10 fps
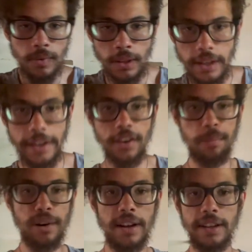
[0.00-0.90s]
get your
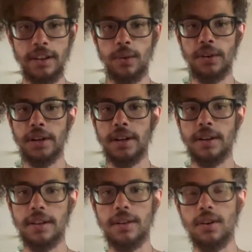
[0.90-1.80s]
body in order
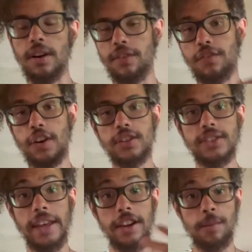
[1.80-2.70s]
or first
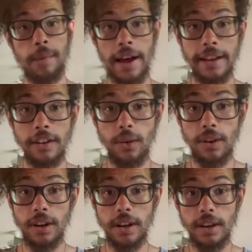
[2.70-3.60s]
get your mind in
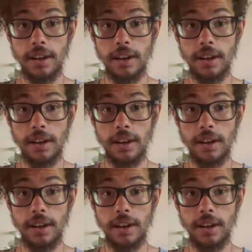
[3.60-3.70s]
order